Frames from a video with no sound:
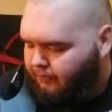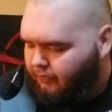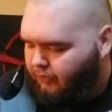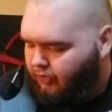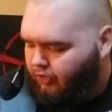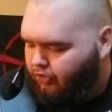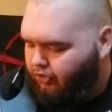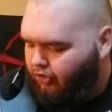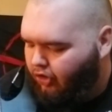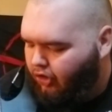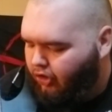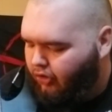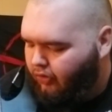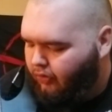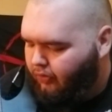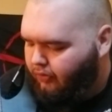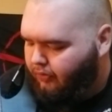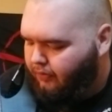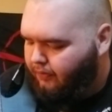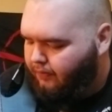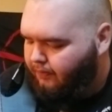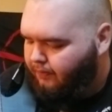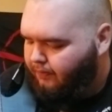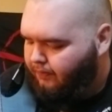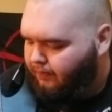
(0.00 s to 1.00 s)

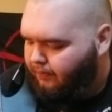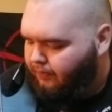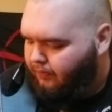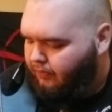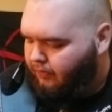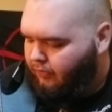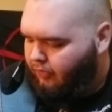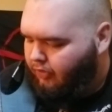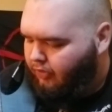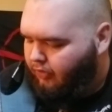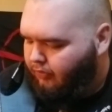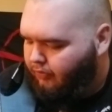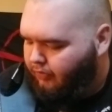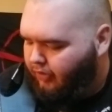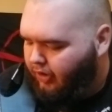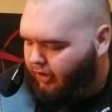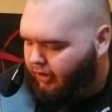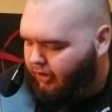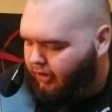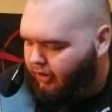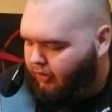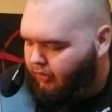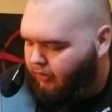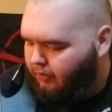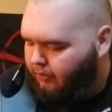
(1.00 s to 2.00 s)
tone,
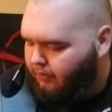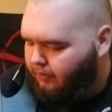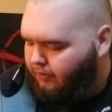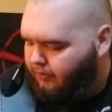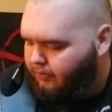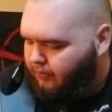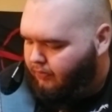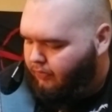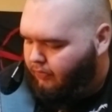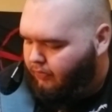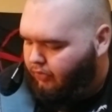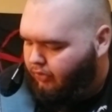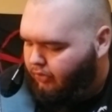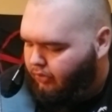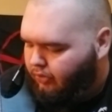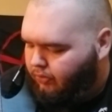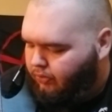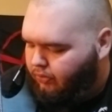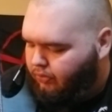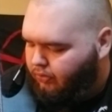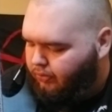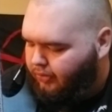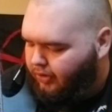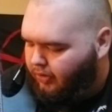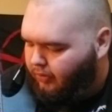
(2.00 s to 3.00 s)
volume,
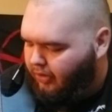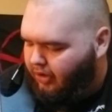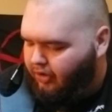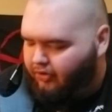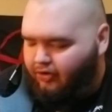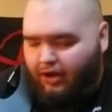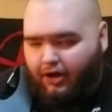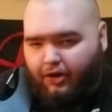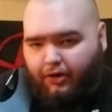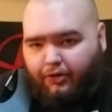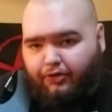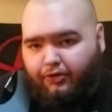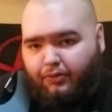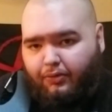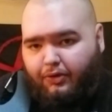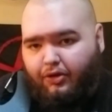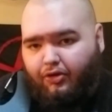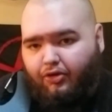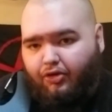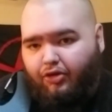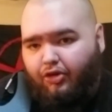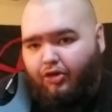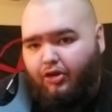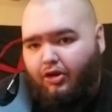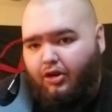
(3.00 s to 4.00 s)
3-way toggle
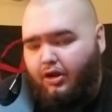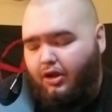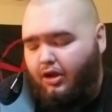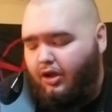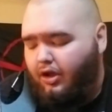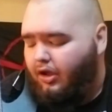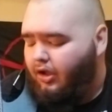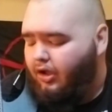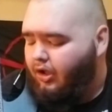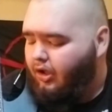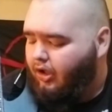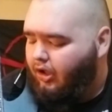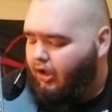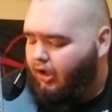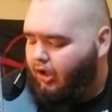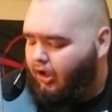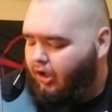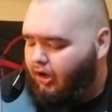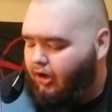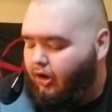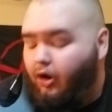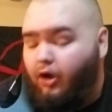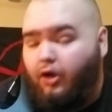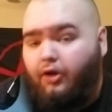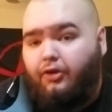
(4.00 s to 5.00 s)
switch, and
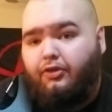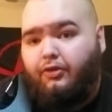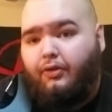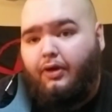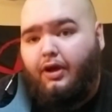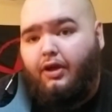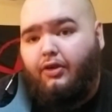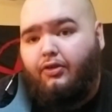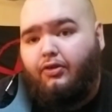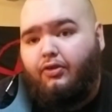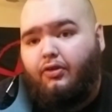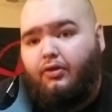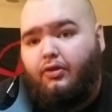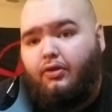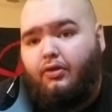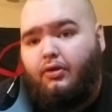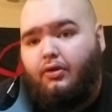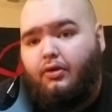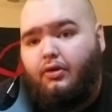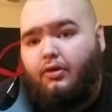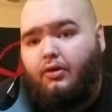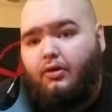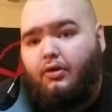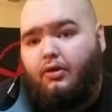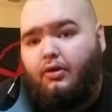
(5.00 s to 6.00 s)
it also has
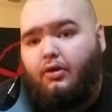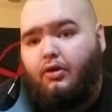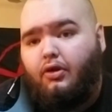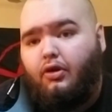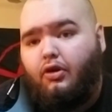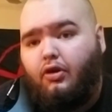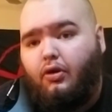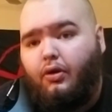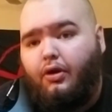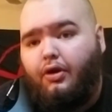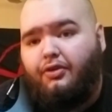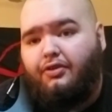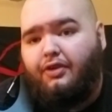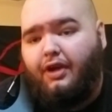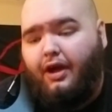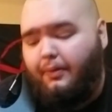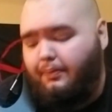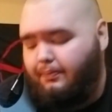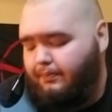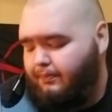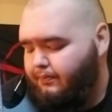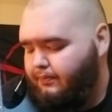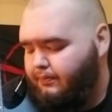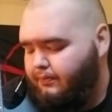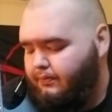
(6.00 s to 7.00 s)
coil tap,
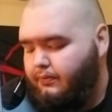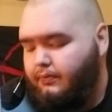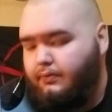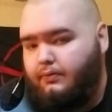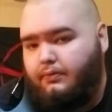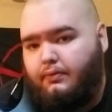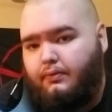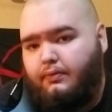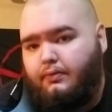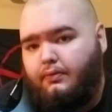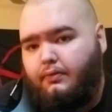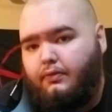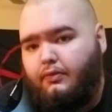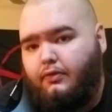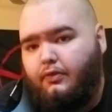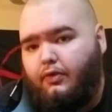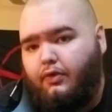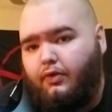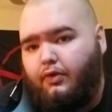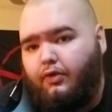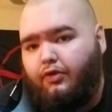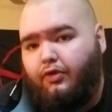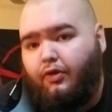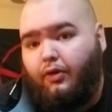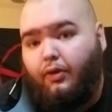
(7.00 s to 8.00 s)

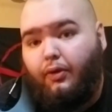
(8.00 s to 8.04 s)
so